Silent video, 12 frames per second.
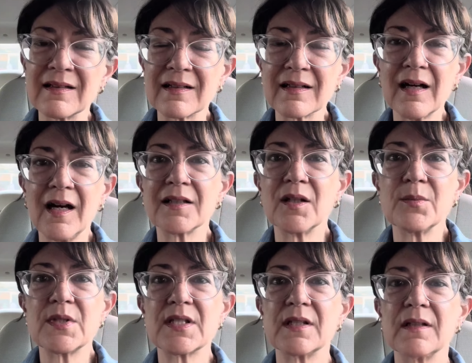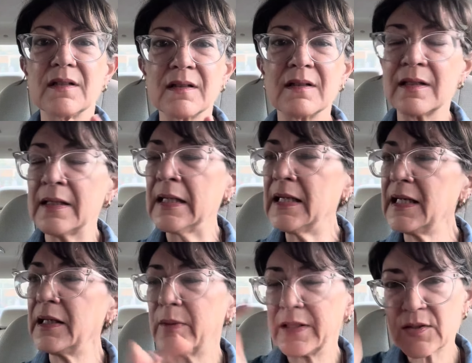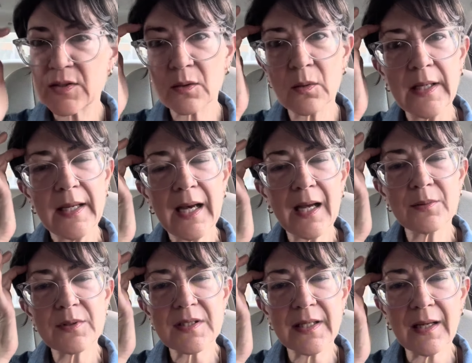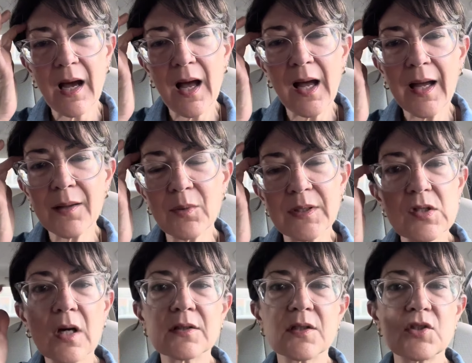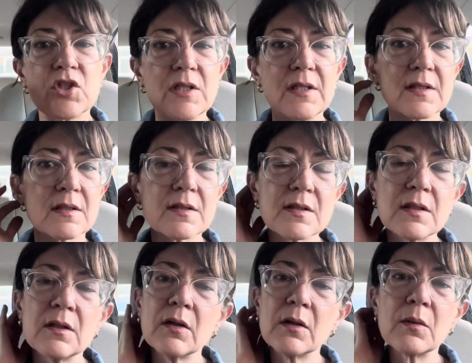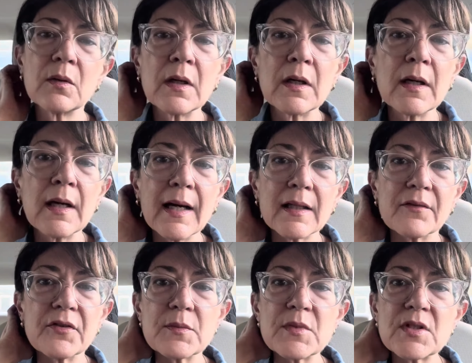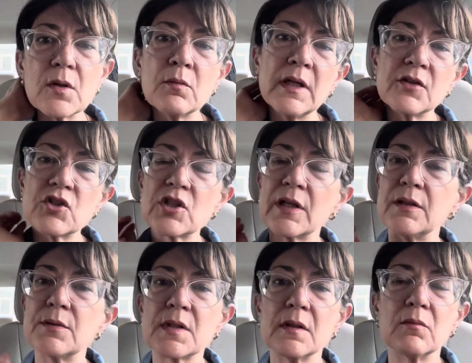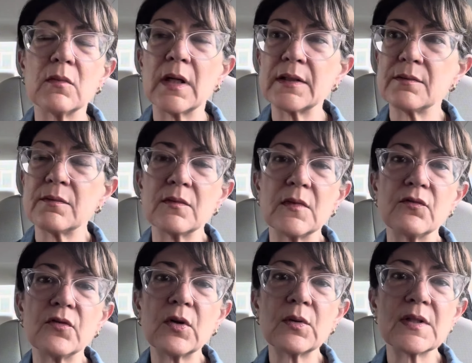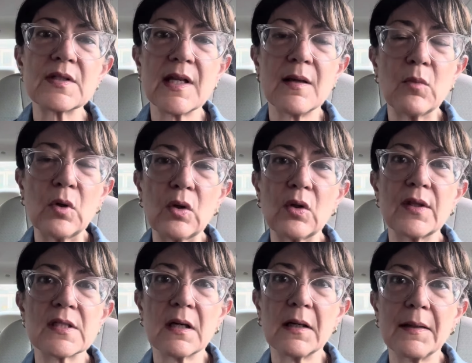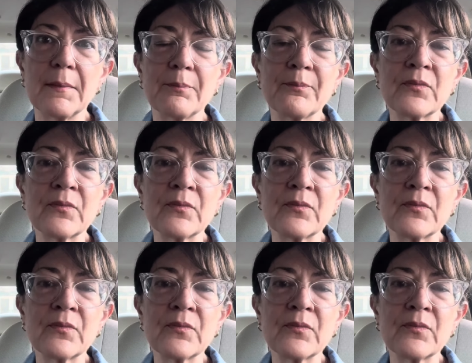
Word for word: God comes in. Anyway, so I was like, I want to talk to Jesus, you know. I love him so much. I use him, I invoke his name all the time.